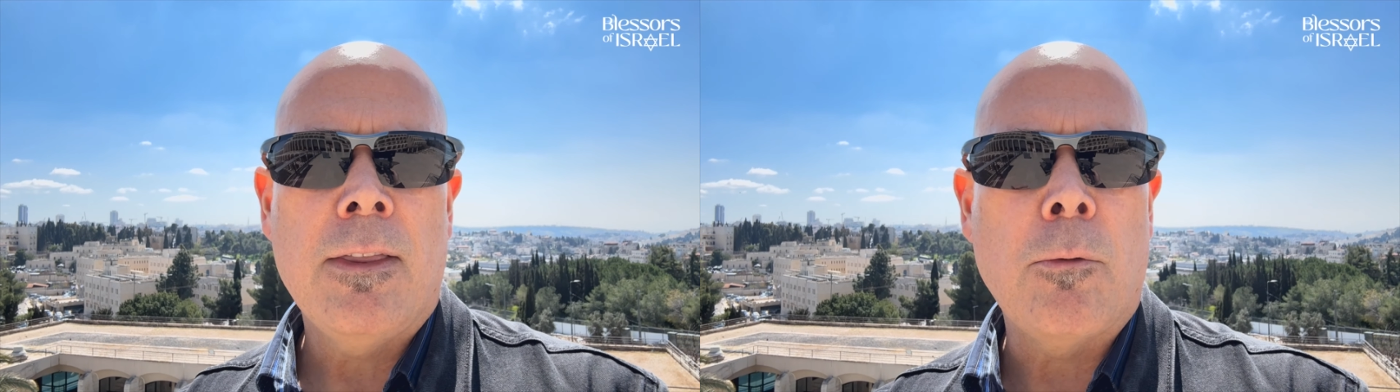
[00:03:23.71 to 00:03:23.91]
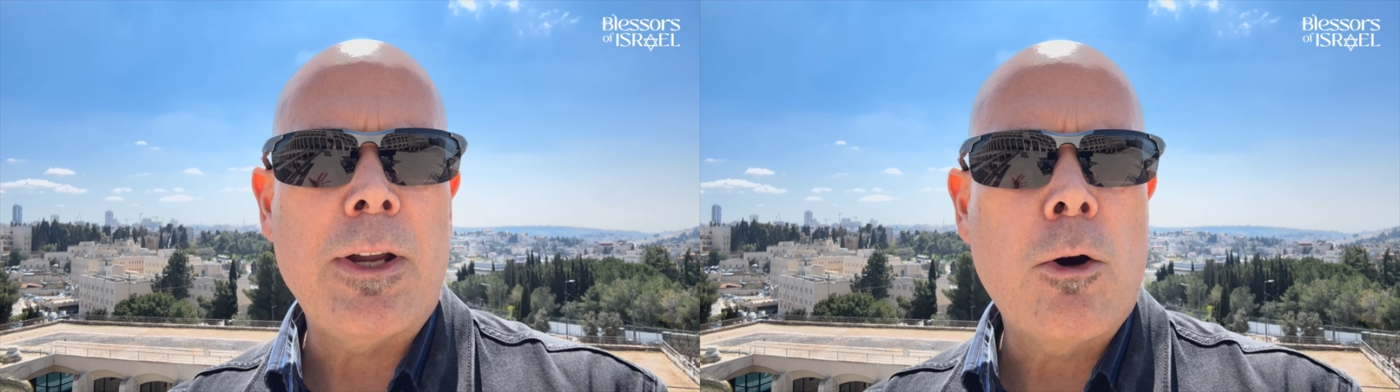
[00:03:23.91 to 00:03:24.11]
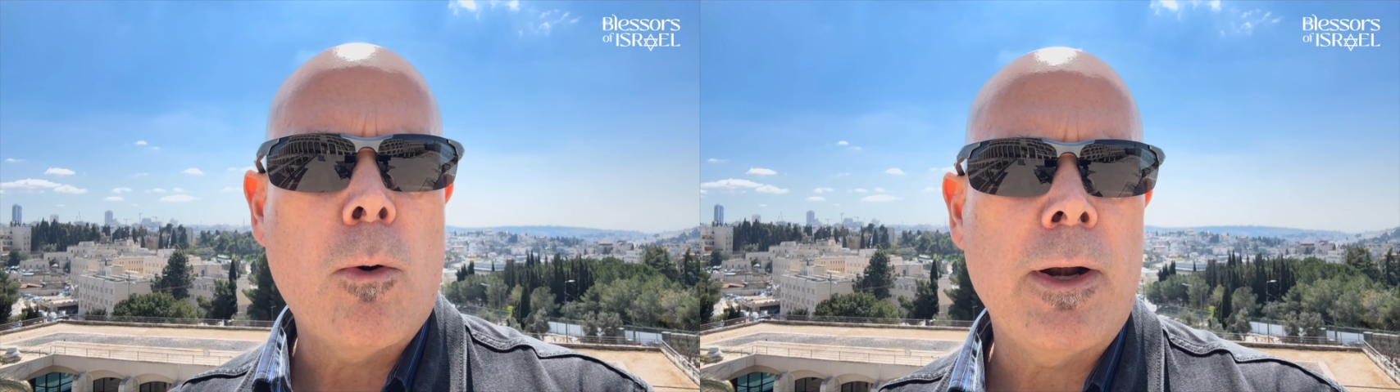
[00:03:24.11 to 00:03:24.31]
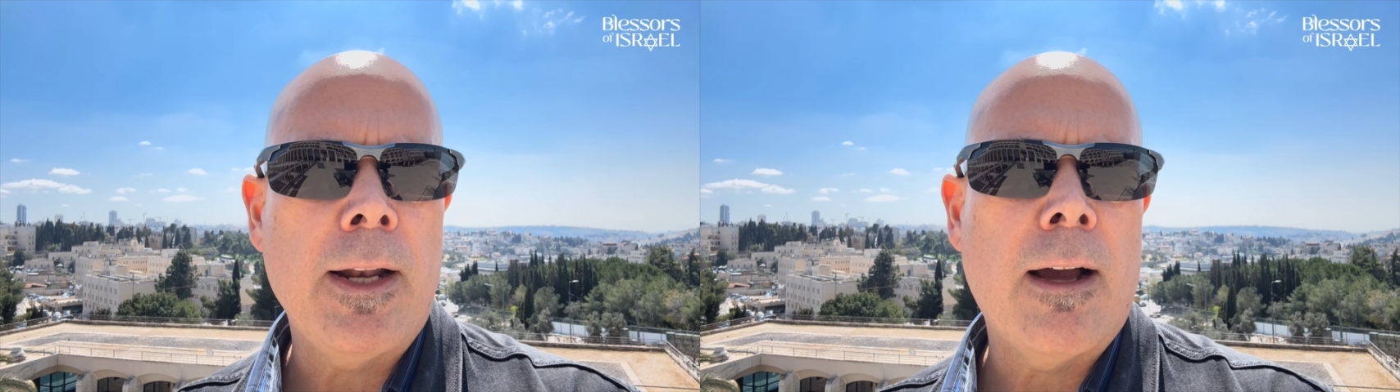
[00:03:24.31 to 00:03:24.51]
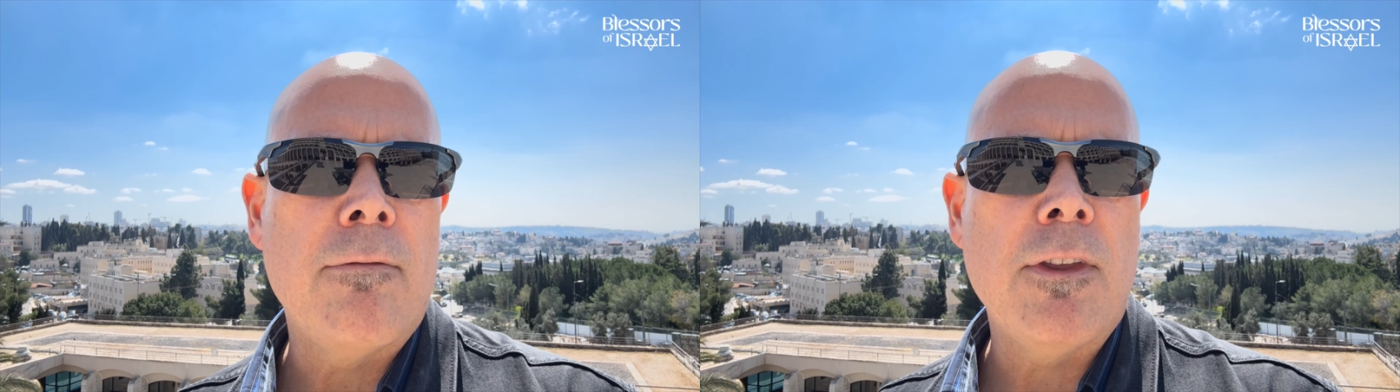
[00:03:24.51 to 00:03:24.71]
the
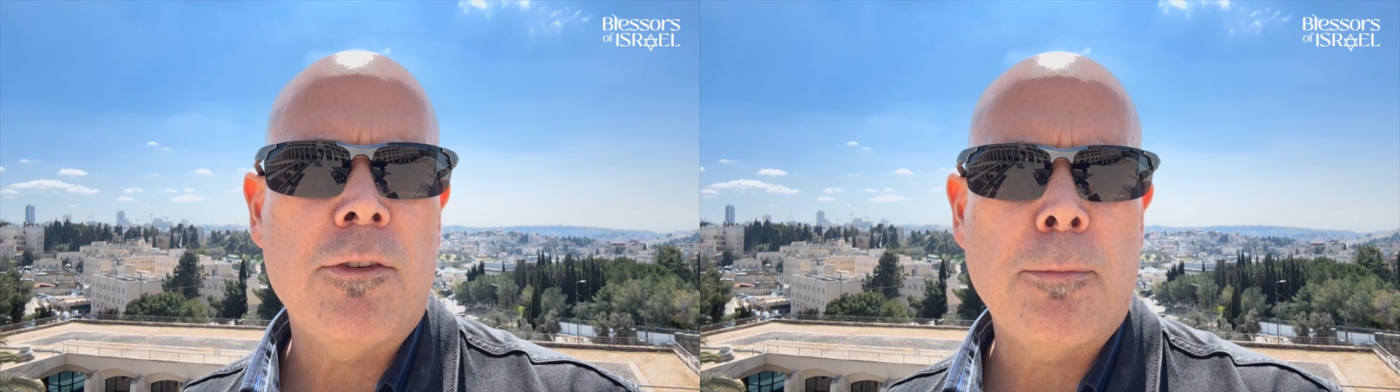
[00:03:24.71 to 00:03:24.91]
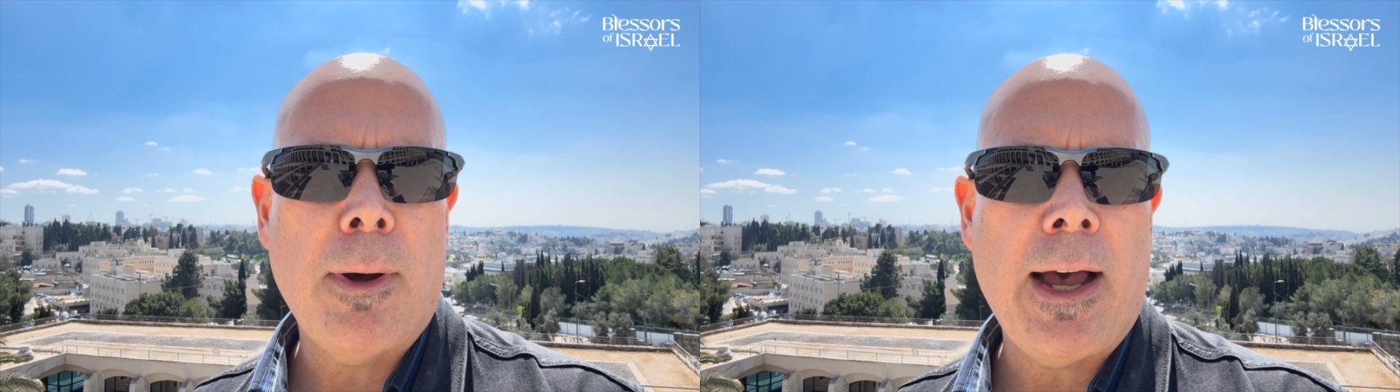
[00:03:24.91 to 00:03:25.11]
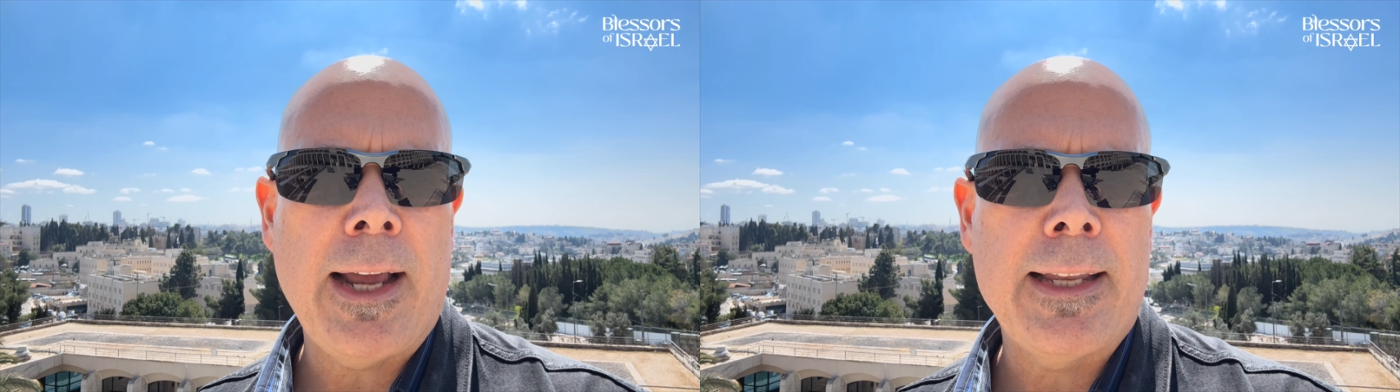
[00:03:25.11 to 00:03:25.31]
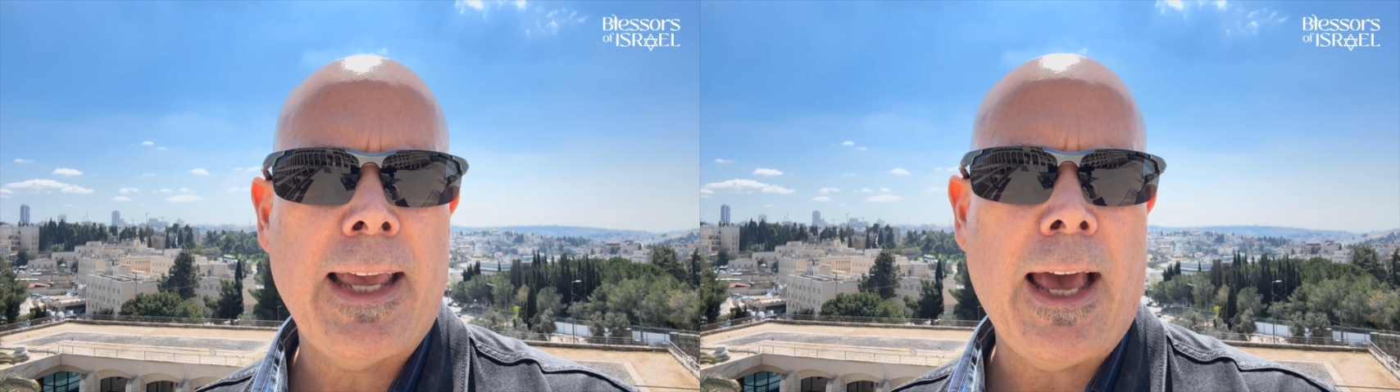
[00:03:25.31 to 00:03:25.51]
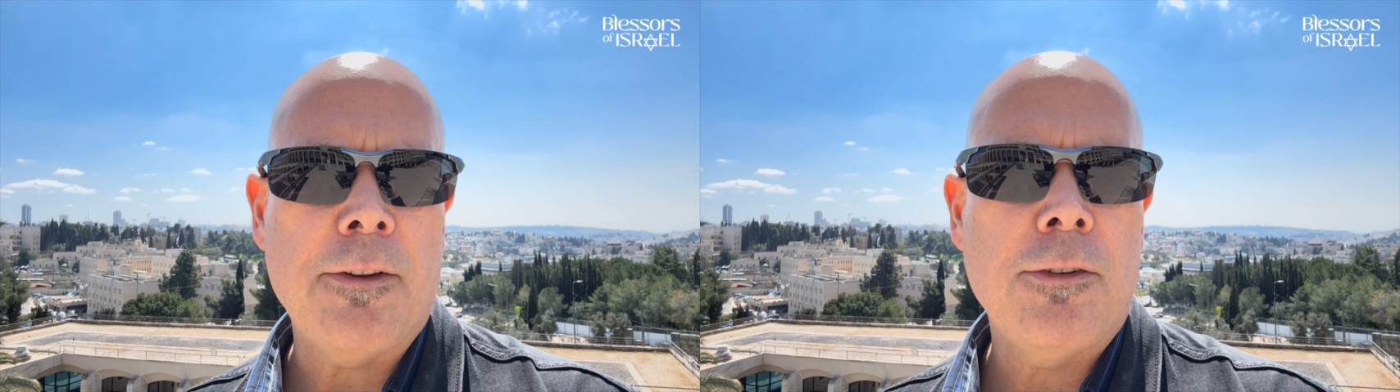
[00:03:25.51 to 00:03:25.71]
recording of this podcast.